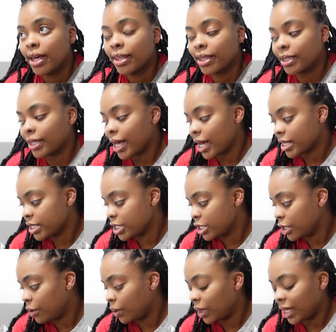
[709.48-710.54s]
the last
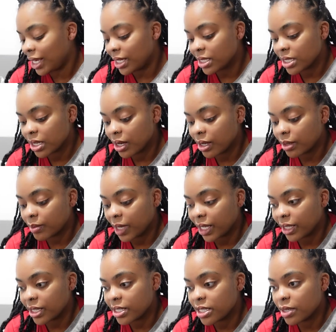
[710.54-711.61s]
two things on my
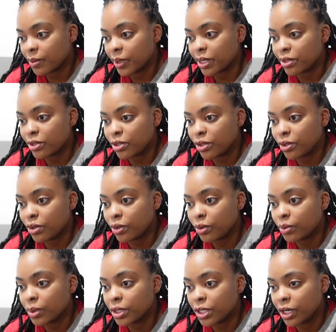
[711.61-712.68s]
list was
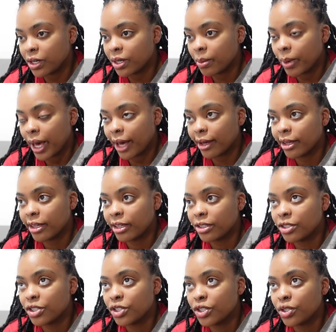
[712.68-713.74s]
to return a
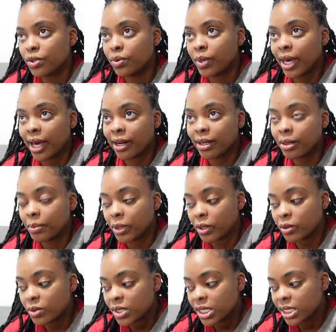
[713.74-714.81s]
package to Canada
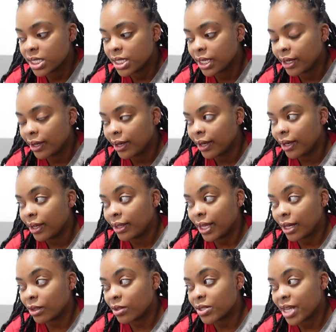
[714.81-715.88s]
Post.
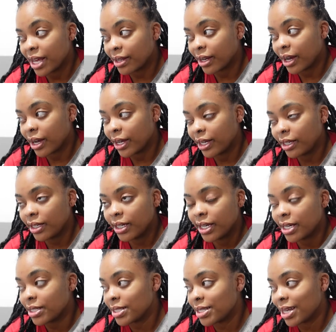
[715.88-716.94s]
They close at 9.
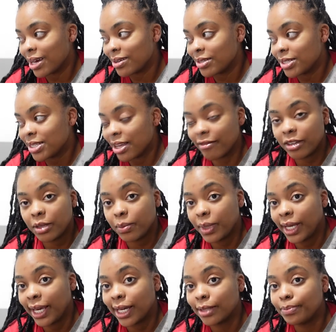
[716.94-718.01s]
It's now 7
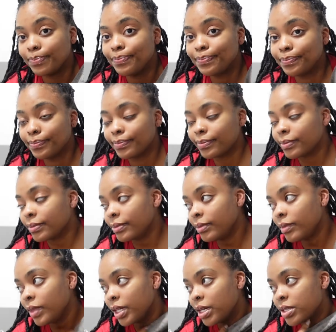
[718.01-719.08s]
p.m.
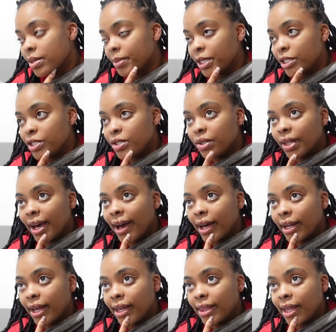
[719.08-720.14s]
So I'm going to do
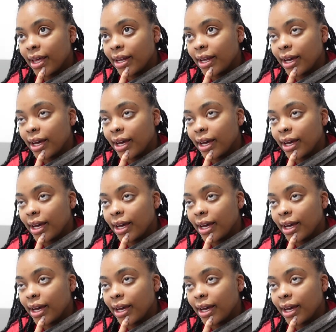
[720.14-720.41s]
that. And then